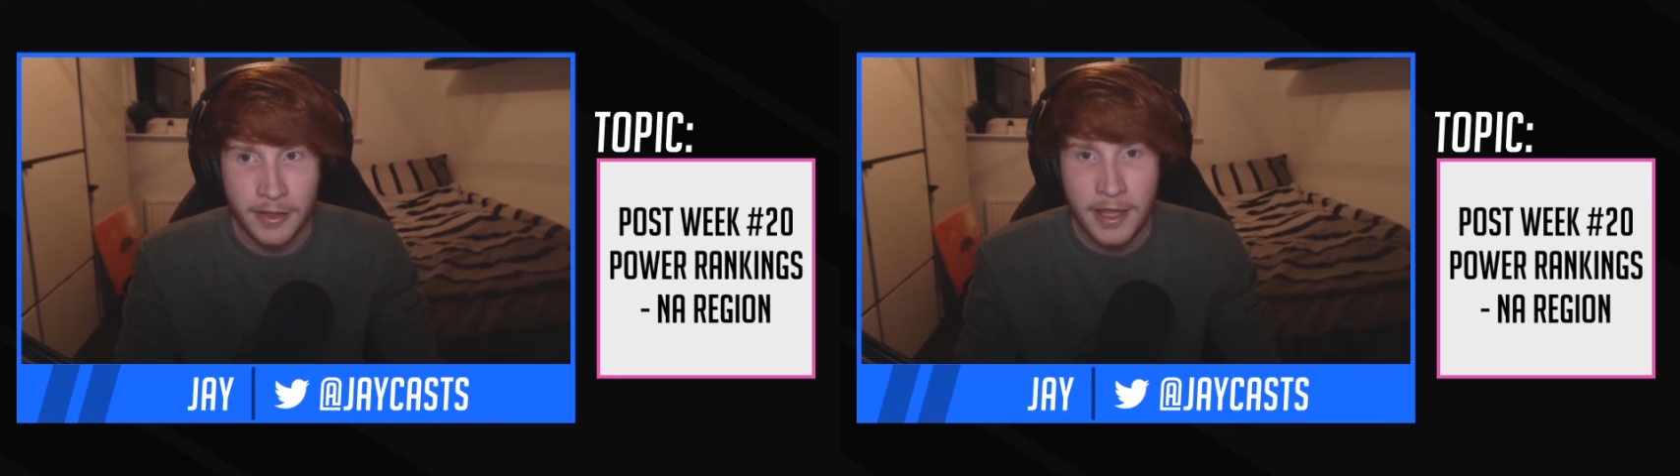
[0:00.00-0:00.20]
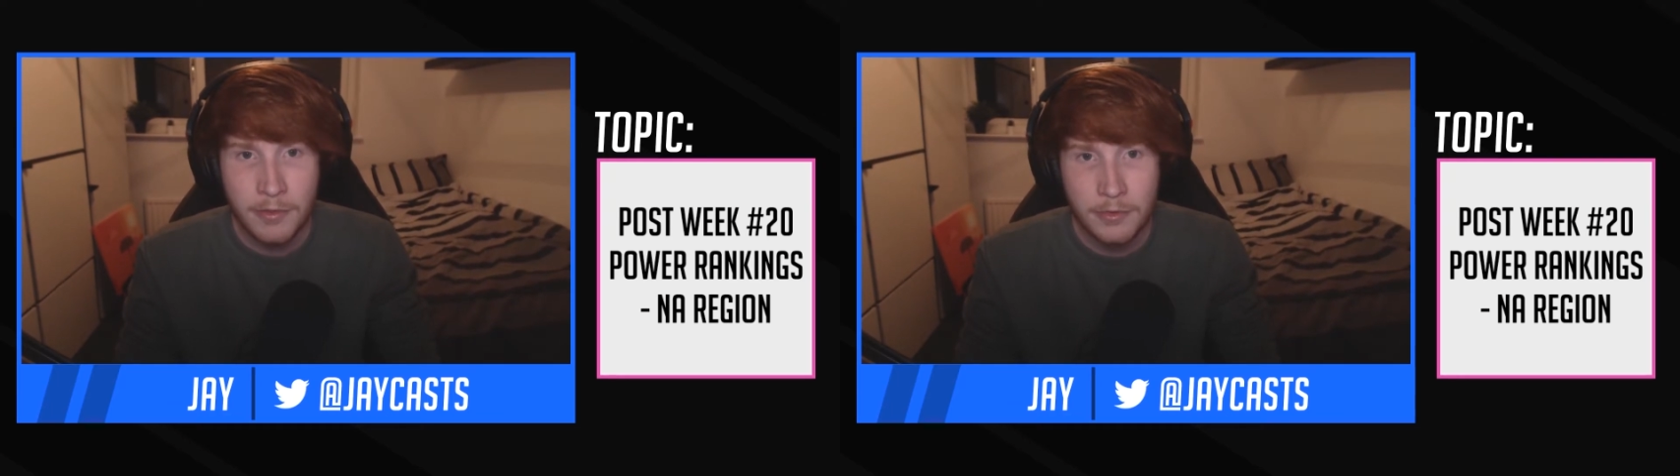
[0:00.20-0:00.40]

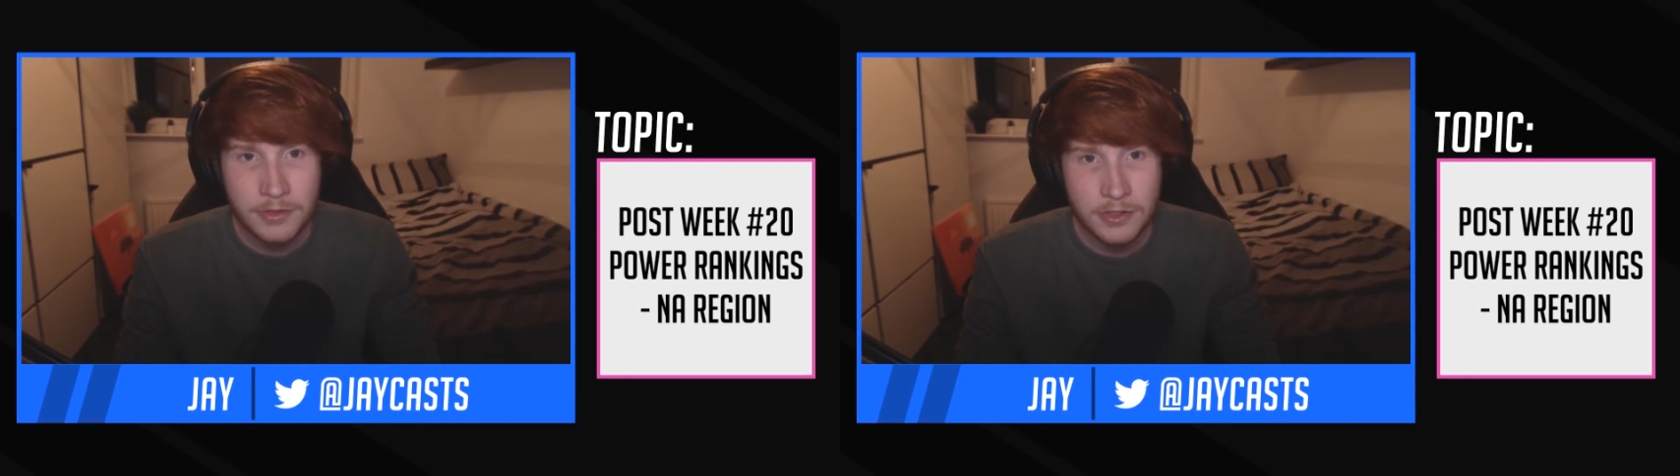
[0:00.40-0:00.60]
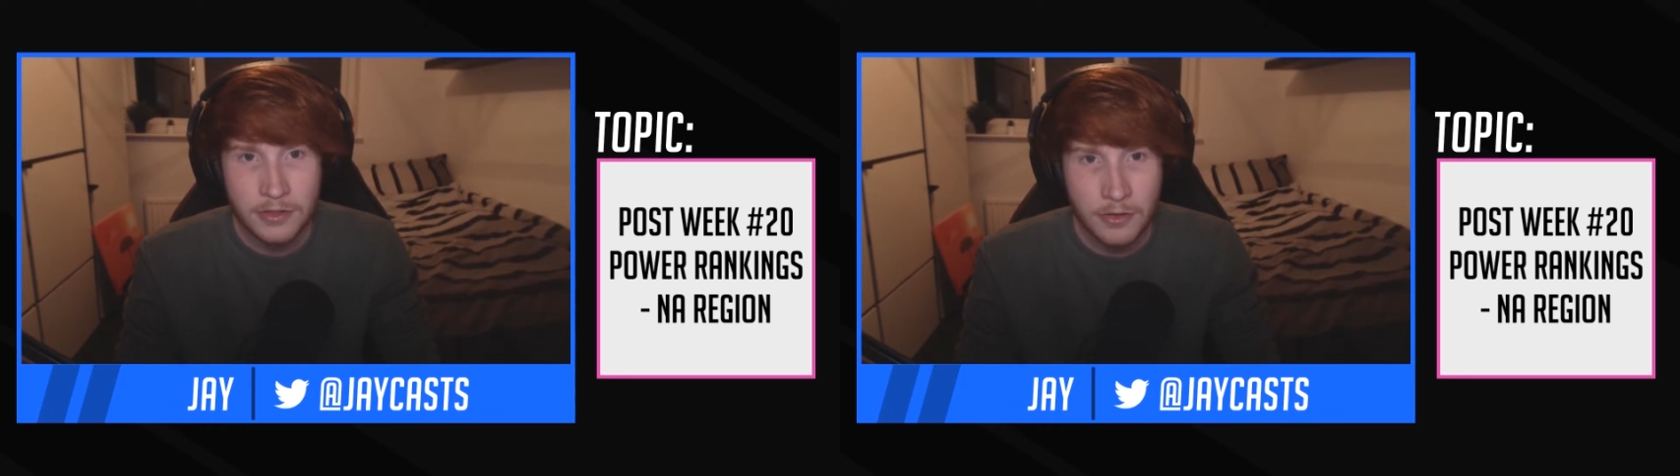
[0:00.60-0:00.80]
They're the
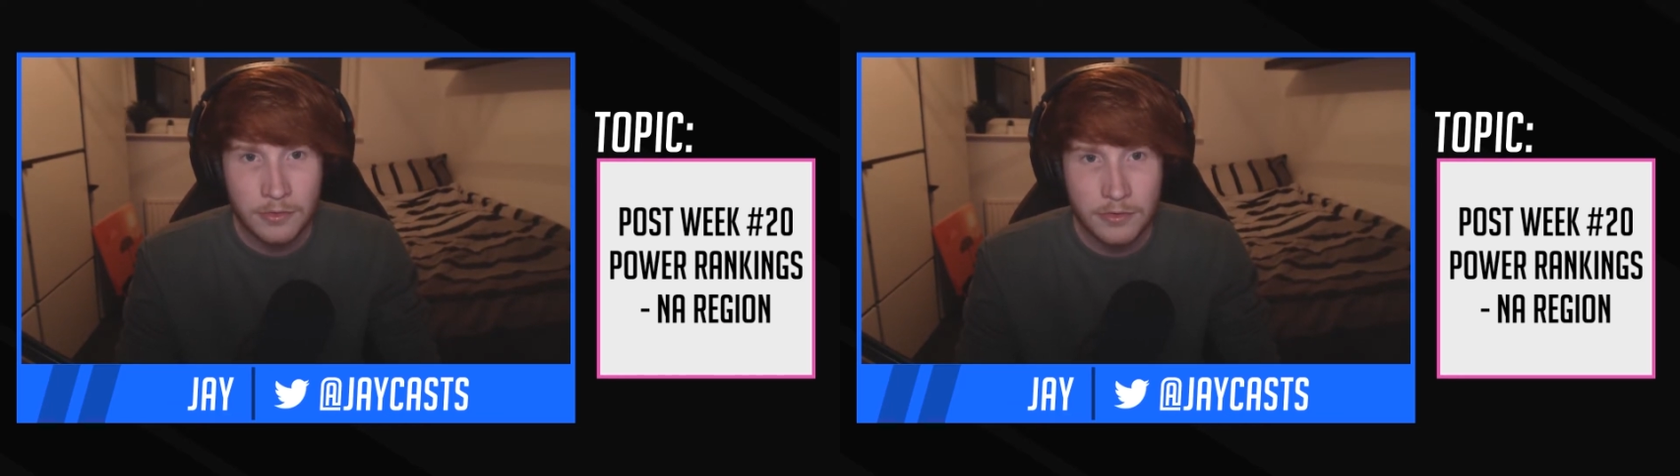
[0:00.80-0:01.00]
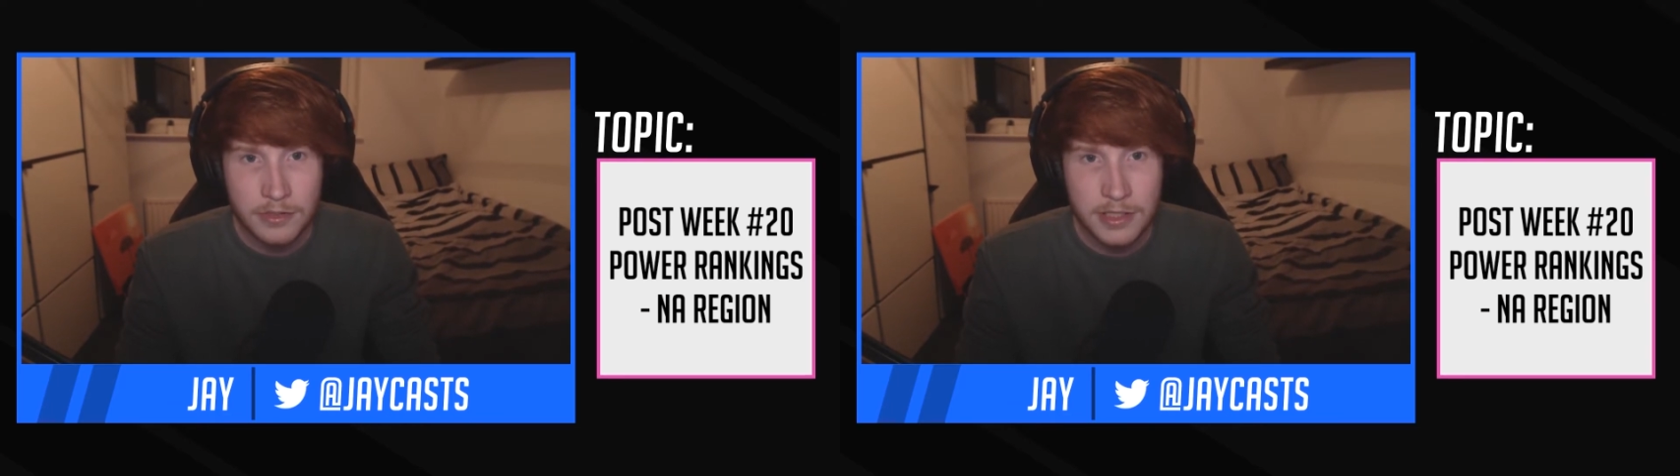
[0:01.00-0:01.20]
ones that
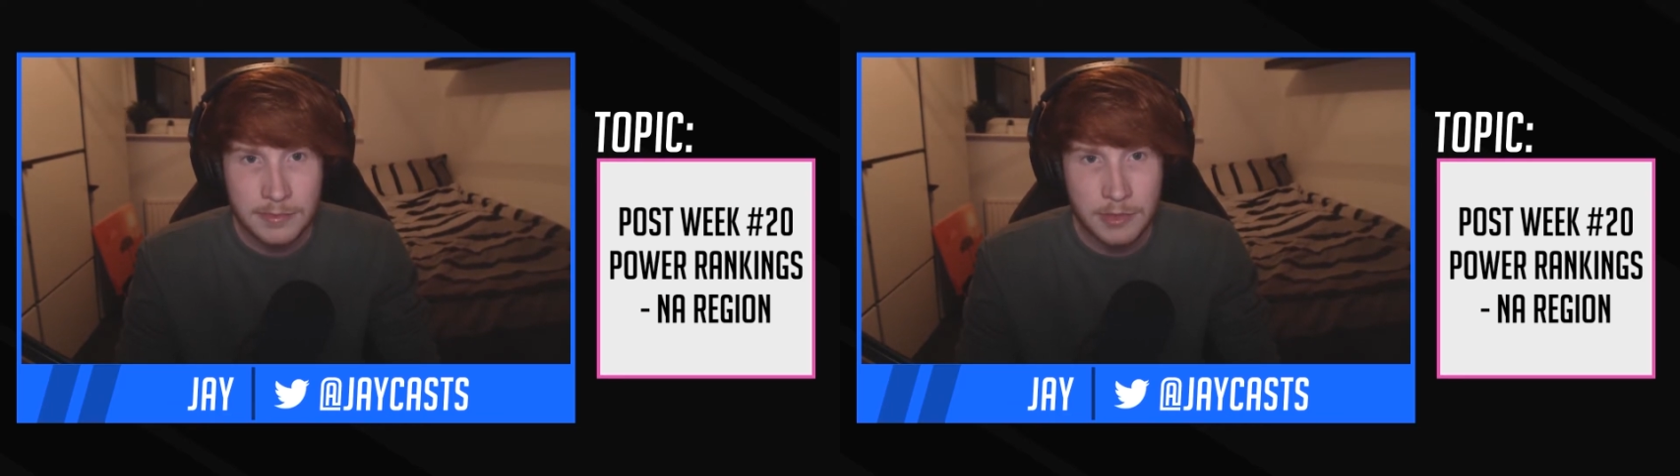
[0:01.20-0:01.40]
don't seem